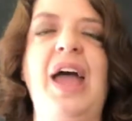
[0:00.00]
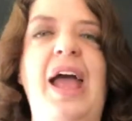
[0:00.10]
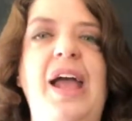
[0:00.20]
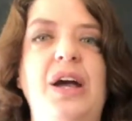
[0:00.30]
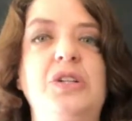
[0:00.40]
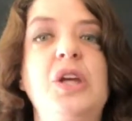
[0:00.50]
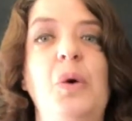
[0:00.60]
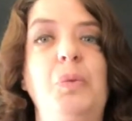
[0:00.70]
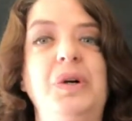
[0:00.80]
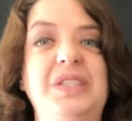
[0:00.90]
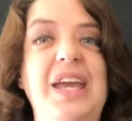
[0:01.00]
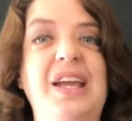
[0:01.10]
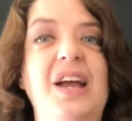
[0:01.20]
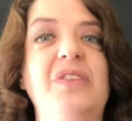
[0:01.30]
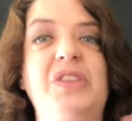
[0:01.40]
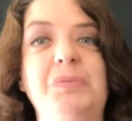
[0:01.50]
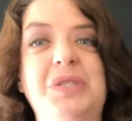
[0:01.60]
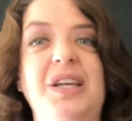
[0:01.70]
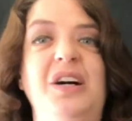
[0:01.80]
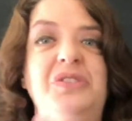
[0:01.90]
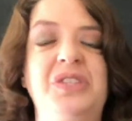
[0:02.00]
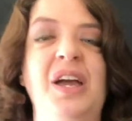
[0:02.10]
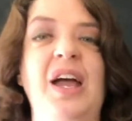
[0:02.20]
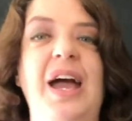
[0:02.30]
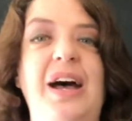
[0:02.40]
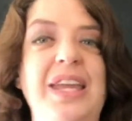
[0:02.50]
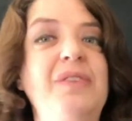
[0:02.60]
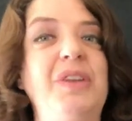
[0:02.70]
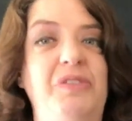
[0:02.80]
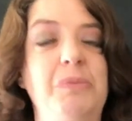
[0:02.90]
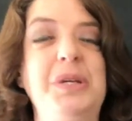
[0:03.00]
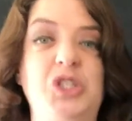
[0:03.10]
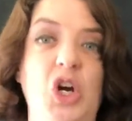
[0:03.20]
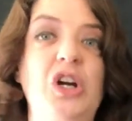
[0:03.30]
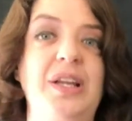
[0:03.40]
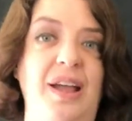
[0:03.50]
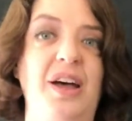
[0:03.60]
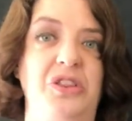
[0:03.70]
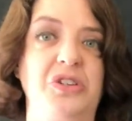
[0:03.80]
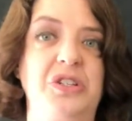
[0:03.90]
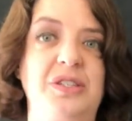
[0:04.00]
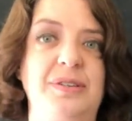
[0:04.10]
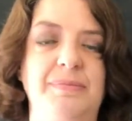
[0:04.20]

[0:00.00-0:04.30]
and will take care of themselves even if it means hurting others.